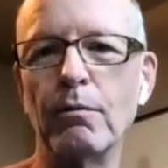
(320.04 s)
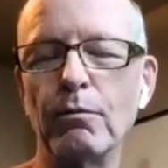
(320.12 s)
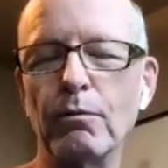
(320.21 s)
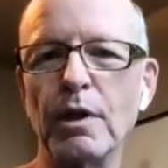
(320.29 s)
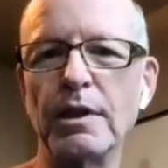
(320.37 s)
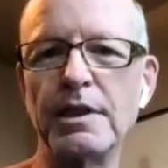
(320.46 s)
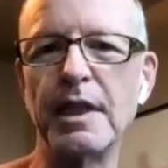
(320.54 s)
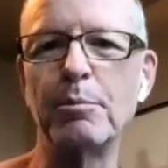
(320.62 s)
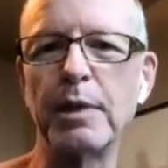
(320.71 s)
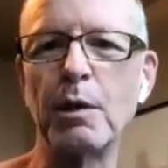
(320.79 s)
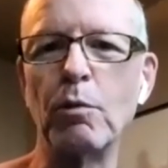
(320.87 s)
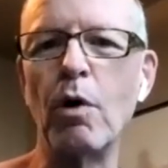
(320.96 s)
really
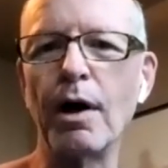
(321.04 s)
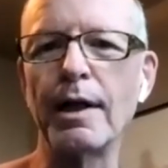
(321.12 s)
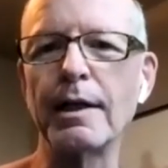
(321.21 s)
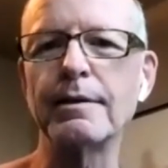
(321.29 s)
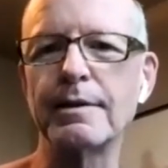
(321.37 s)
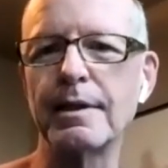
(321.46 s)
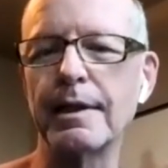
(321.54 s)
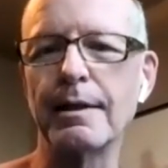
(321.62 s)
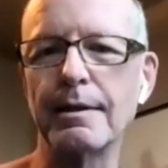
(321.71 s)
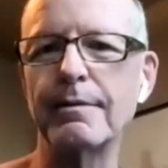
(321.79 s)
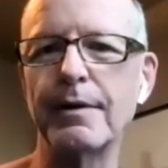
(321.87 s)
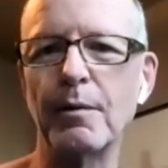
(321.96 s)
deeply wanting to get
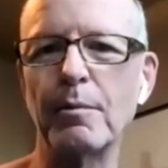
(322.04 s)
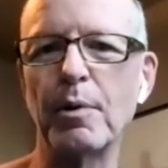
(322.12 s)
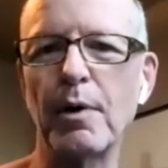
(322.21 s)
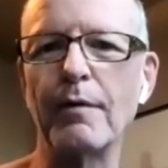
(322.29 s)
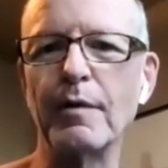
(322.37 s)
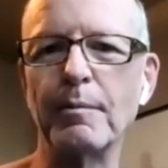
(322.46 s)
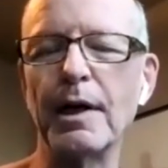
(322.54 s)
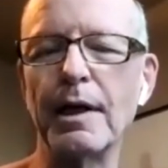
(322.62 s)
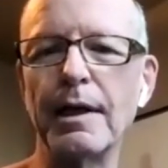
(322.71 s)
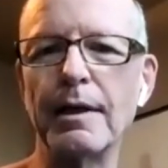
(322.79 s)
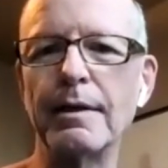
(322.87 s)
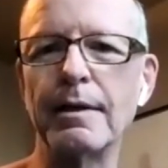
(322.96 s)
private
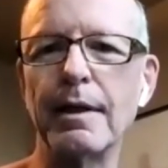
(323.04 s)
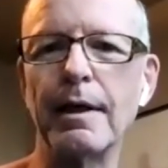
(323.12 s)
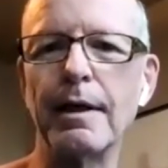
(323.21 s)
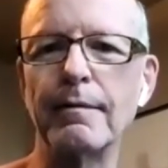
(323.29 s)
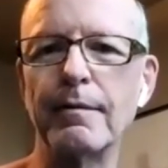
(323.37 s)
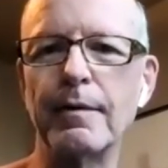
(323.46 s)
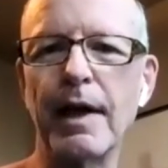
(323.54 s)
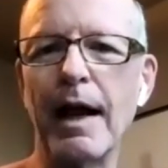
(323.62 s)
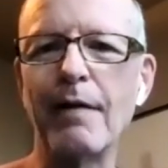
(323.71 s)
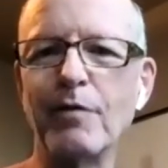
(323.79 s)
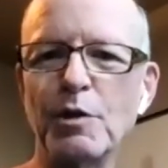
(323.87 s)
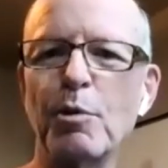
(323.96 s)
money and the
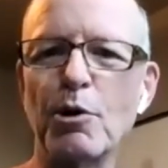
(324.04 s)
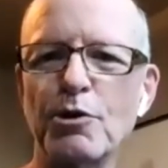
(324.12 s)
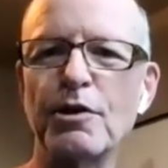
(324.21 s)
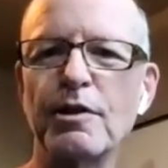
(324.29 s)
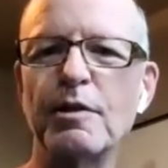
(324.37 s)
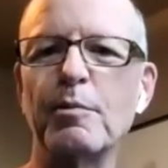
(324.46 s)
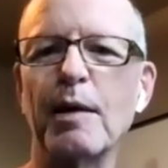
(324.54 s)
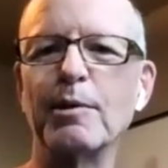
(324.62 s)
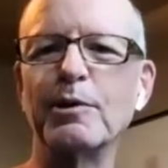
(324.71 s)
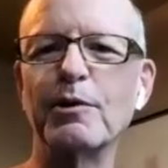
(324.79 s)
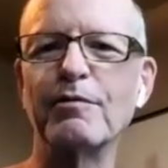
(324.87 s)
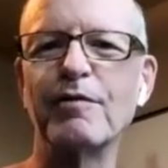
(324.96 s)
average person to be able
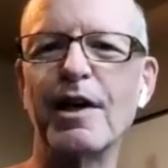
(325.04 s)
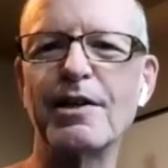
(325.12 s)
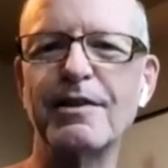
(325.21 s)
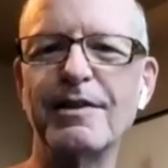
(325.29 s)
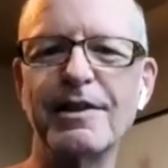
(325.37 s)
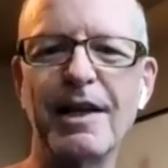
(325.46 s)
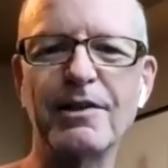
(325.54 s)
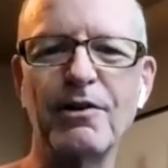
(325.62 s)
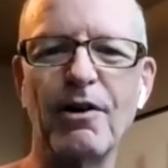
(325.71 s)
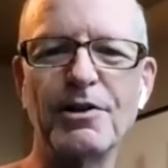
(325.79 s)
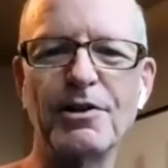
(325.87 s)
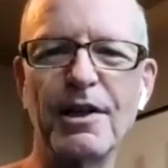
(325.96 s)
to invest in the
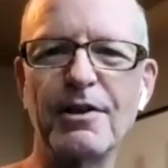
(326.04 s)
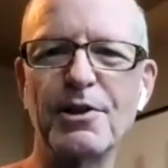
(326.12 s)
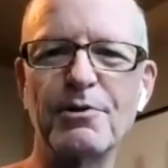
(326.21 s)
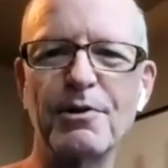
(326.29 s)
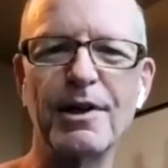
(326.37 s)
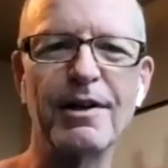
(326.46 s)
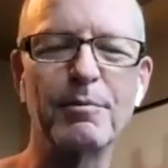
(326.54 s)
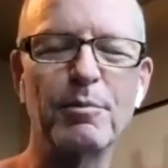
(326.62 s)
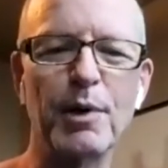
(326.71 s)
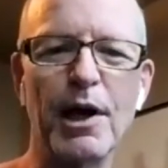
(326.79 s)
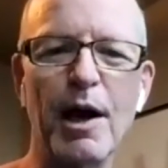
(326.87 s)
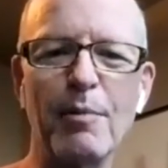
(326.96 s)
technology industry
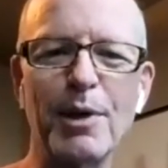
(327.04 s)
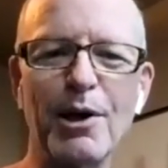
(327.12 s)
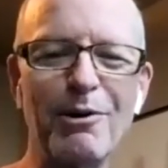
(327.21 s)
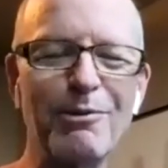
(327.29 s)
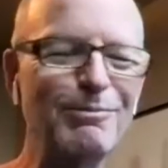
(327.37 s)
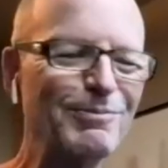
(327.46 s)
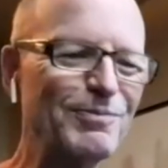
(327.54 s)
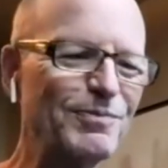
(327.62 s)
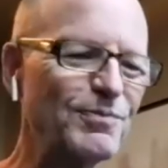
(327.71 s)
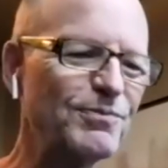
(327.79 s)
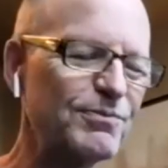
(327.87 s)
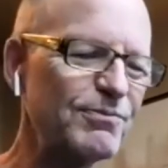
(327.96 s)
pre-IPO.
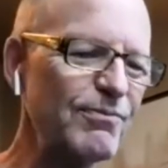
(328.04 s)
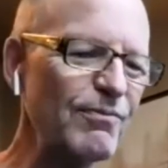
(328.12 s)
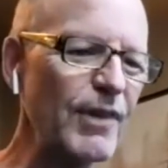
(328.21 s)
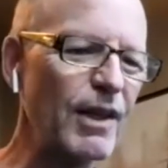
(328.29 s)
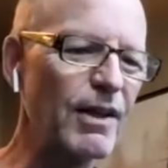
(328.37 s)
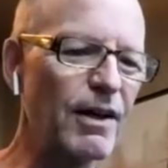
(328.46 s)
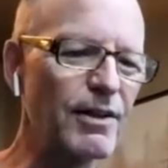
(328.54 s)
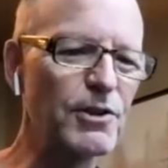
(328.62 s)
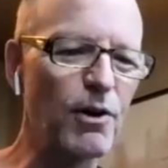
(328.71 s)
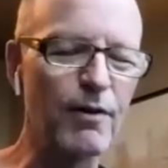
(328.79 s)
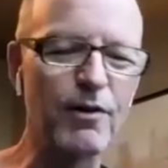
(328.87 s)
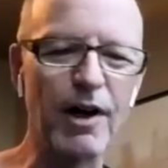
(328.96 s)

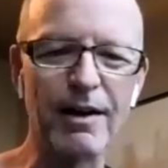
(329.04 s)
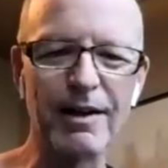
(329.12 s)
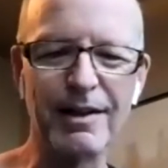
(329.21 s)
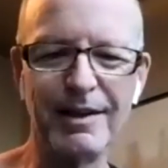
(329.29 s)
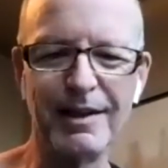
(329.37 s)
So I've got a